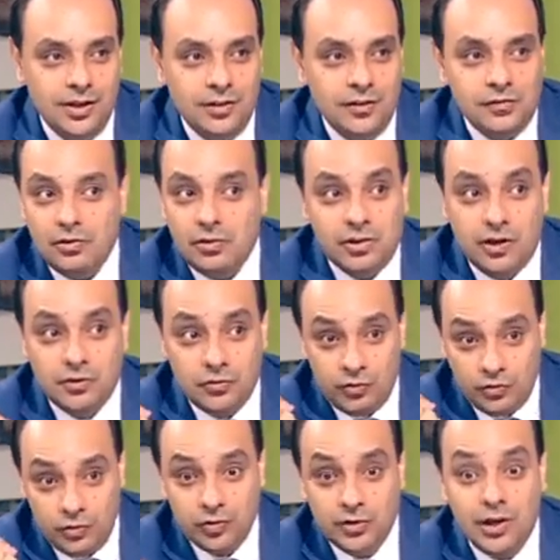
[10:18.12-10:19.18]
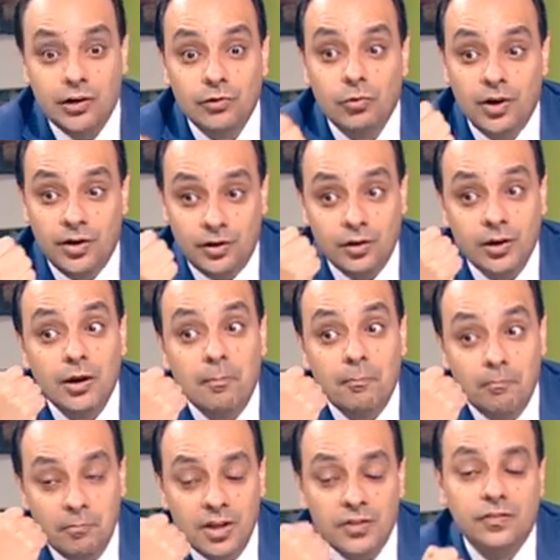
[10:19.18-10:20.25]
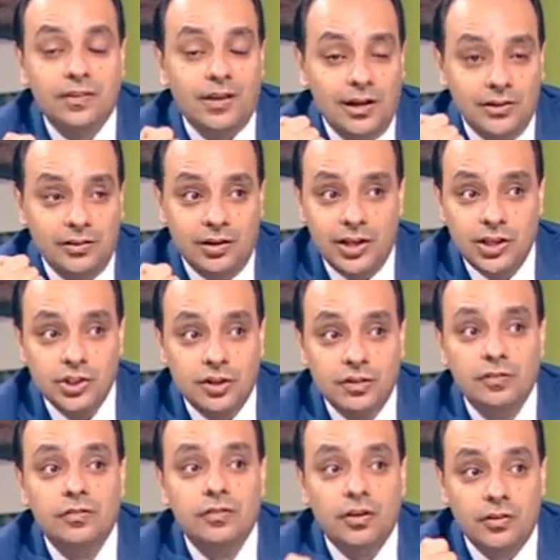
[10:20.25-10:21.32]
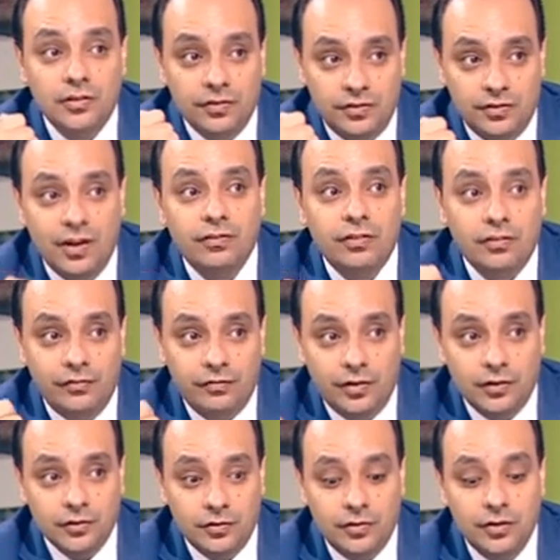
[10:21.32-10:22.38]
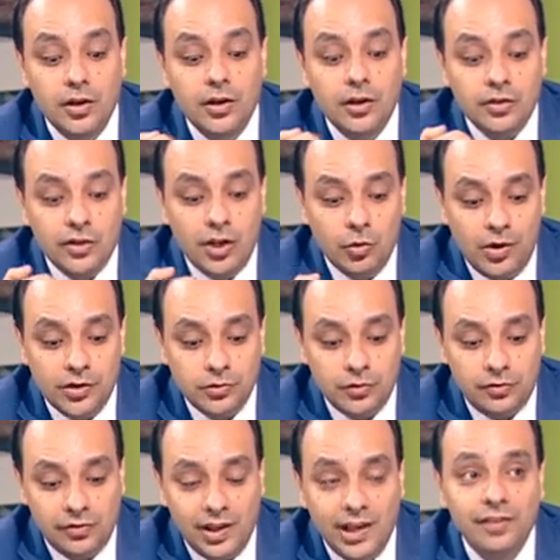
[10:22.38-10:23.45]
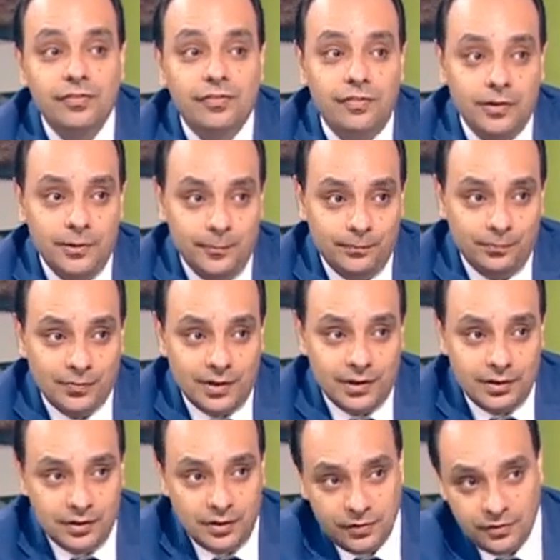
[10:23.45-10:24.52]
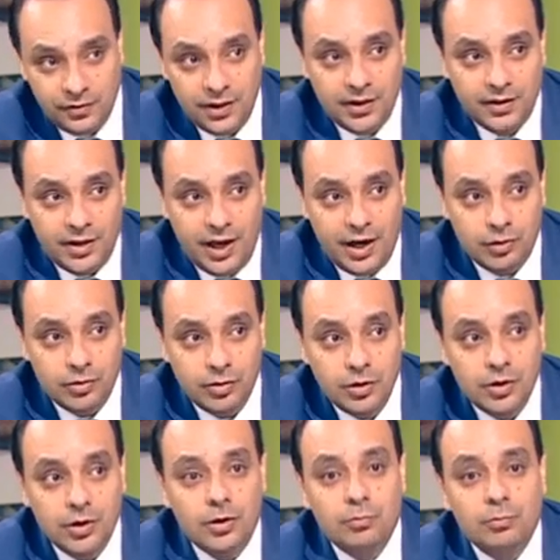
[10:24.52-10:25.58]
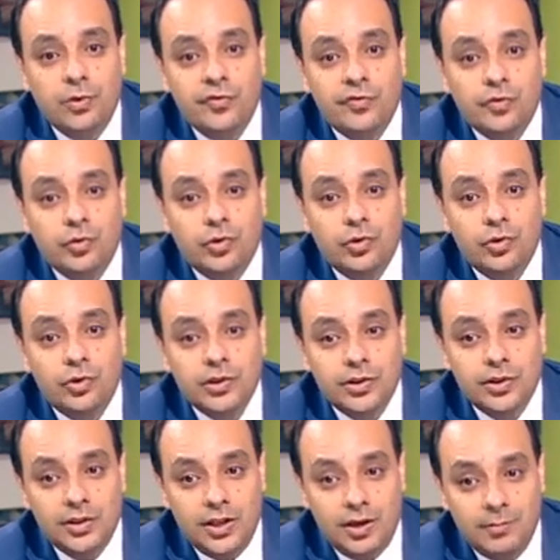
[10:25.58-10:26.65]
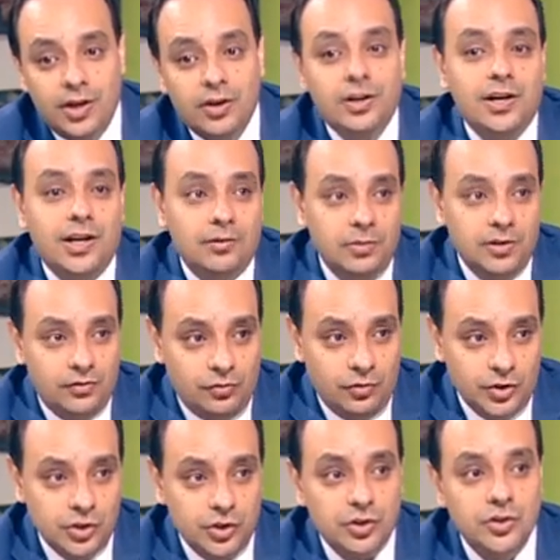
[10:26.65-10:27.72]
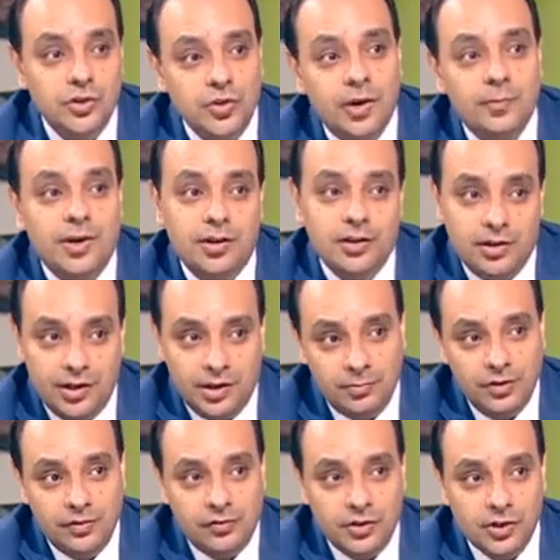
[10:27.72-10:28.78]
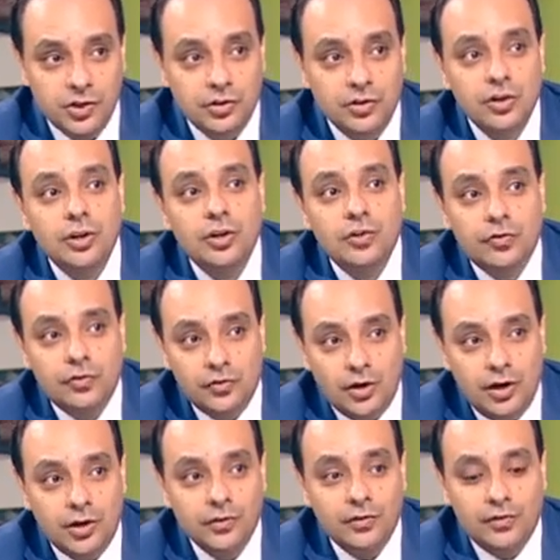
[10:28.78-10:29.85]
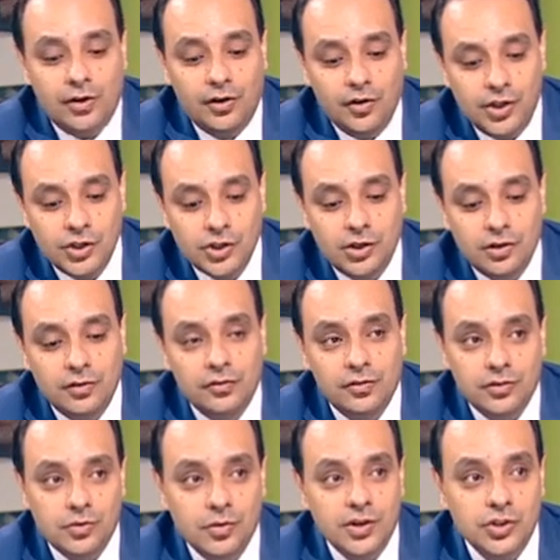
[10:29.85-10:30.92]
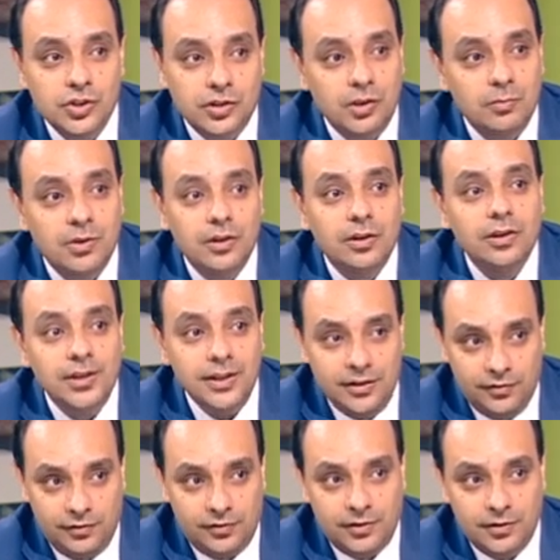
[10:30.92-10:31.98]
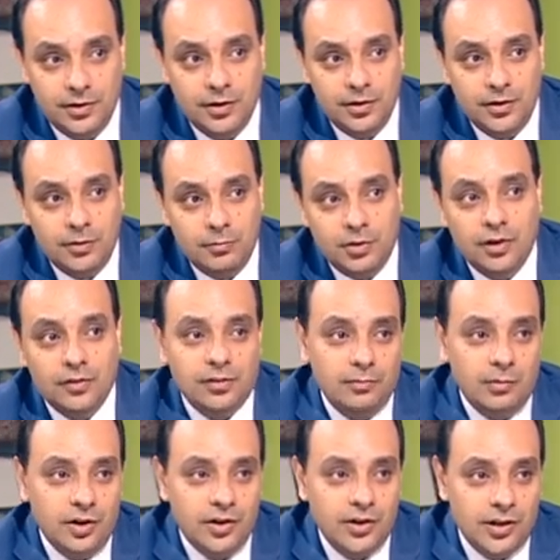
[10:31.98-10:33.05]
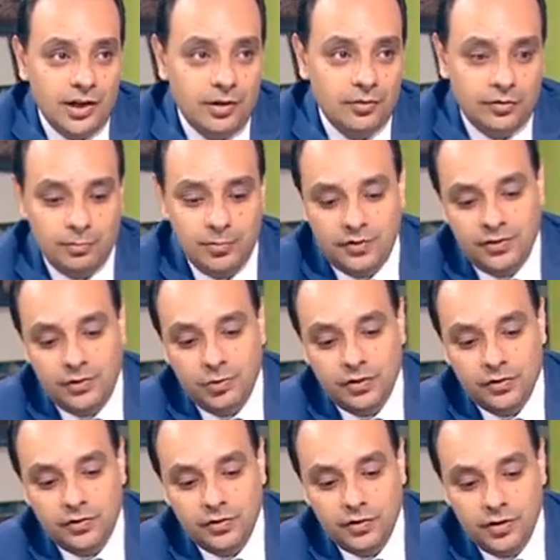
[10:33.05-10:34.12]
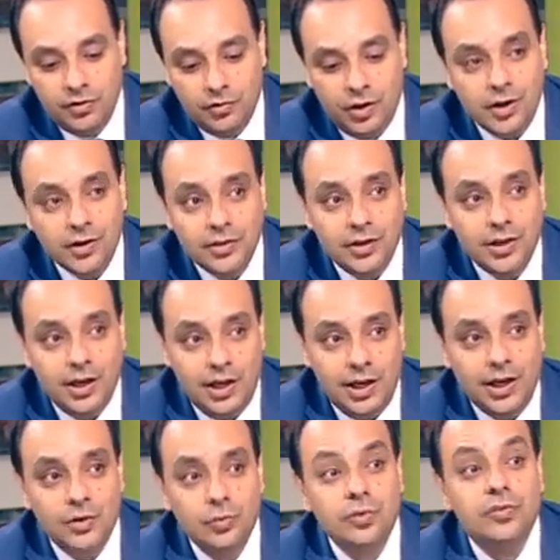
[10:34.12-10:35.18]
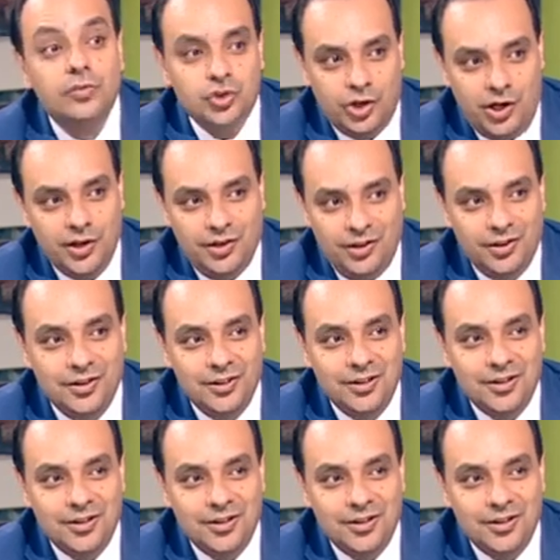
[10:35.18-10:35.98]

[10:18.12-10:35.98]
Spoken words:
So they understood there were miscalculations on several fronts. They want to save the scene now before the American administration, the new American administration, starts arranging the situation in the Middle East. Because America now is busy with Iran and with China.